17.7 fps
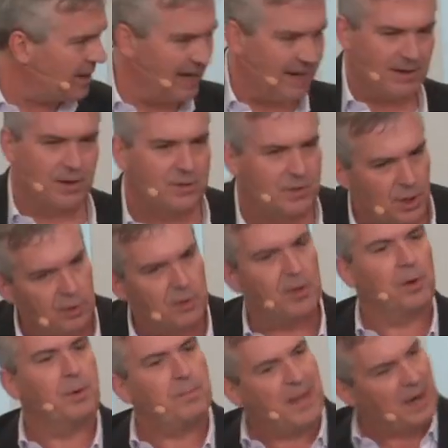
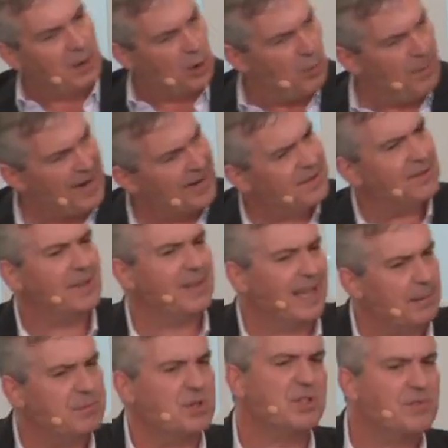no, go back in the
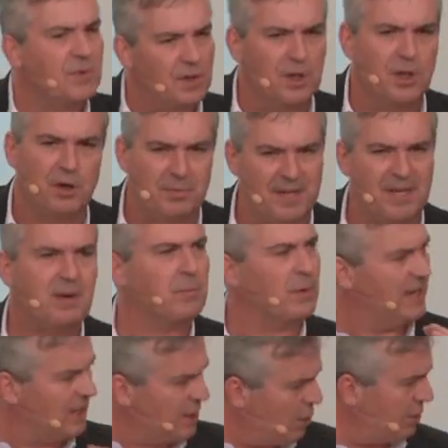lamp just for a little bit. We
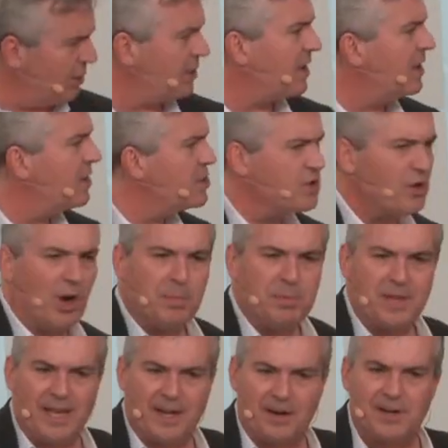know you're going to show up
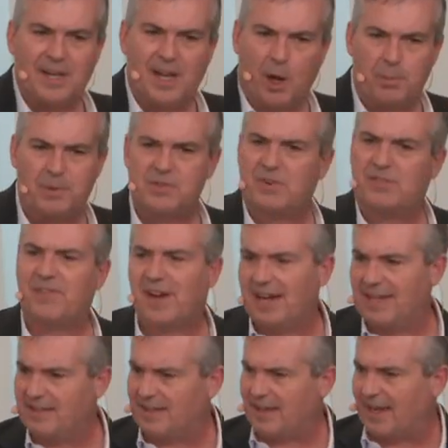later to help us
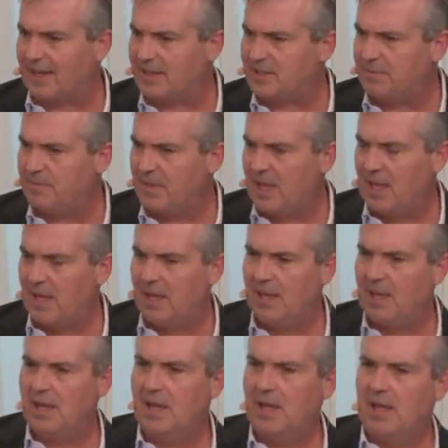refine things.
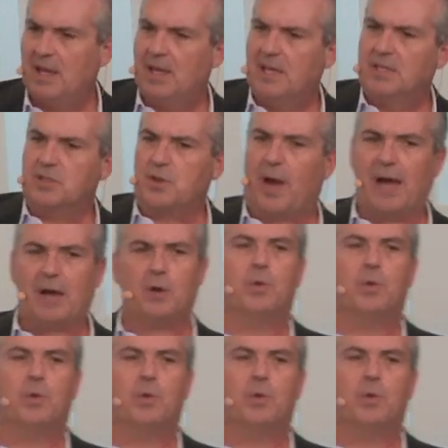So how do we